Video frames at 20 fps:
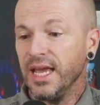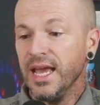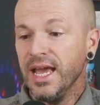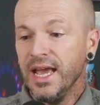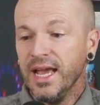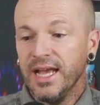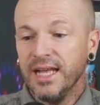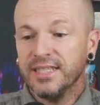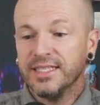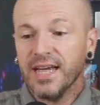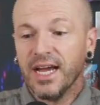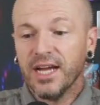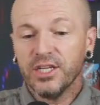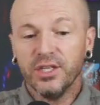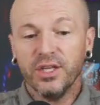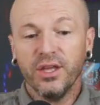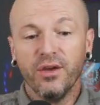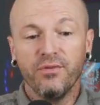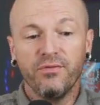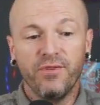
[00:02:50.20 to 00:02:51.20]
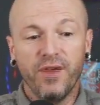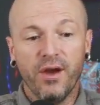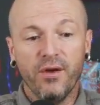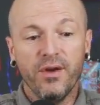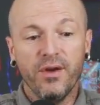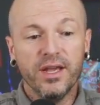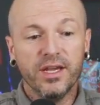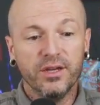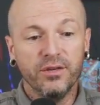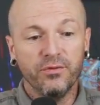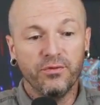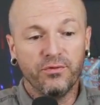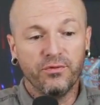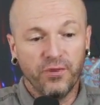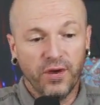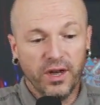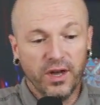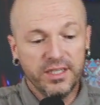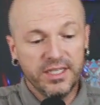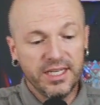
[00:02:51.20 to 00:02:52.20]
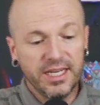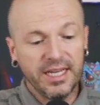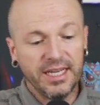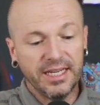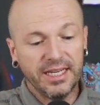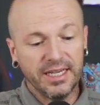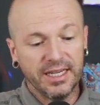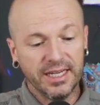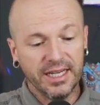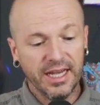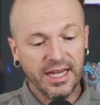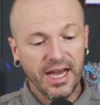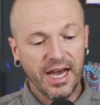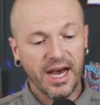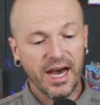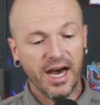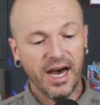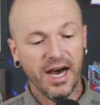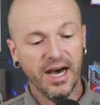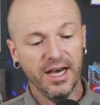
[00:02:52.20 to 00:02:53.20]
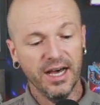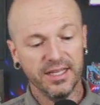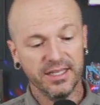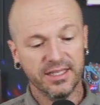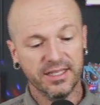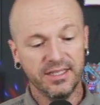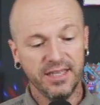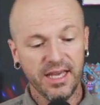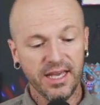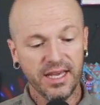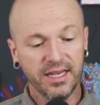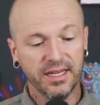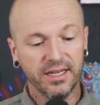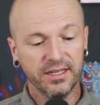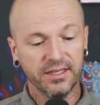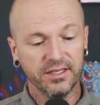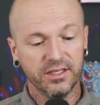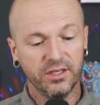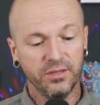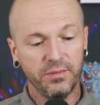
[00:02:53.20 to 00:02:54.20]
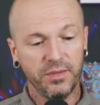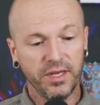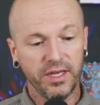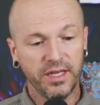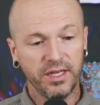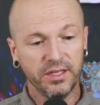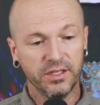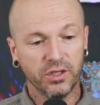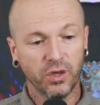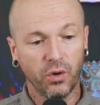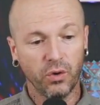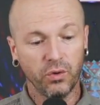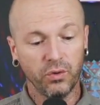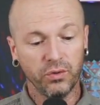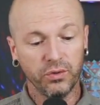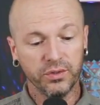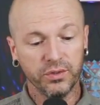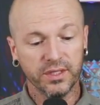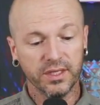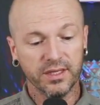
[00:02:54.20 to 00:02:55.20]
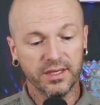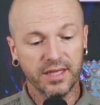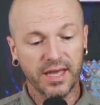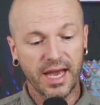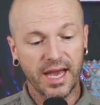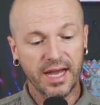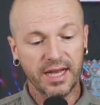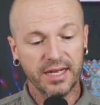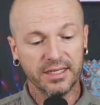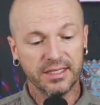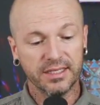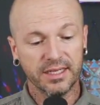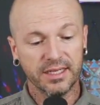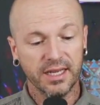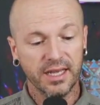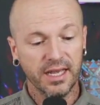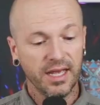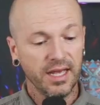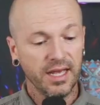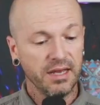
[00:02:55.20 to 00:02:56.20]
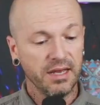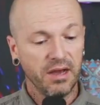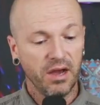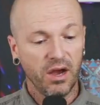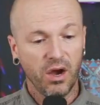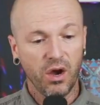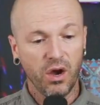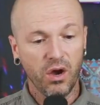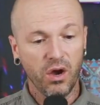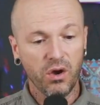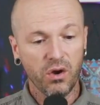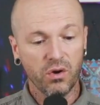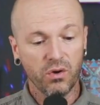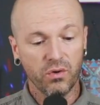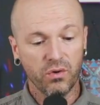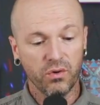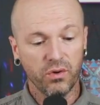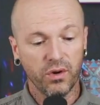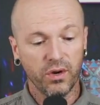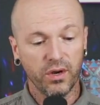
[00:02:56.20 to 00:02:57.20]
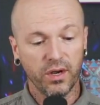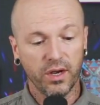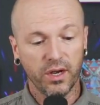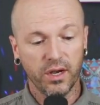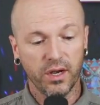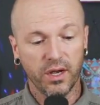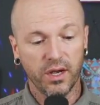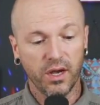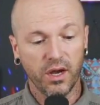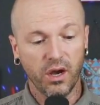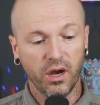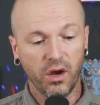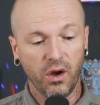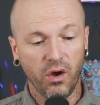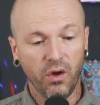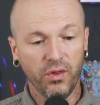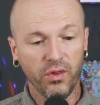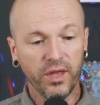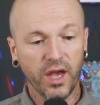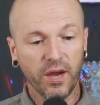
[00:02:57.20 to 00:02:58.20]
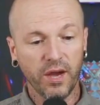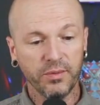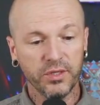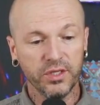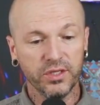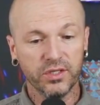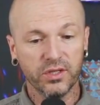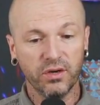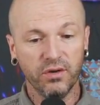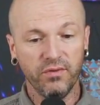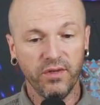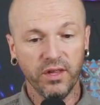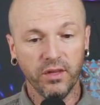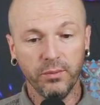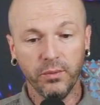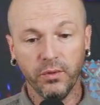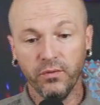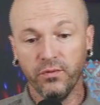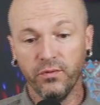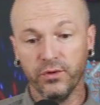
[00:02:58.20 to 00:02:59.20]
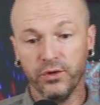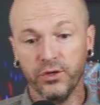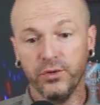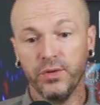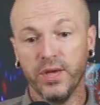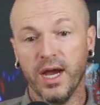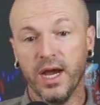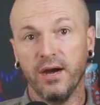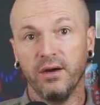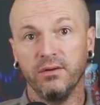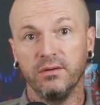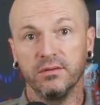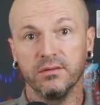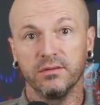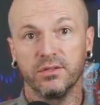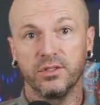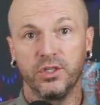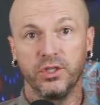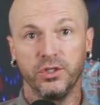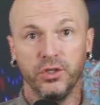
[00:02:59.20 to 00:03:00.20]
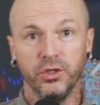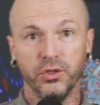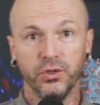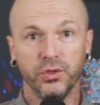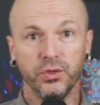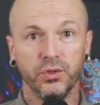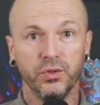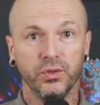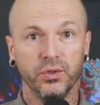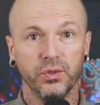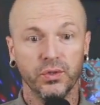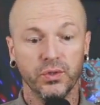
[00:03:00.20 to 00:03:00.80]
It's actually a very confronting thing to be told that, oh, all the options are available for you now to do.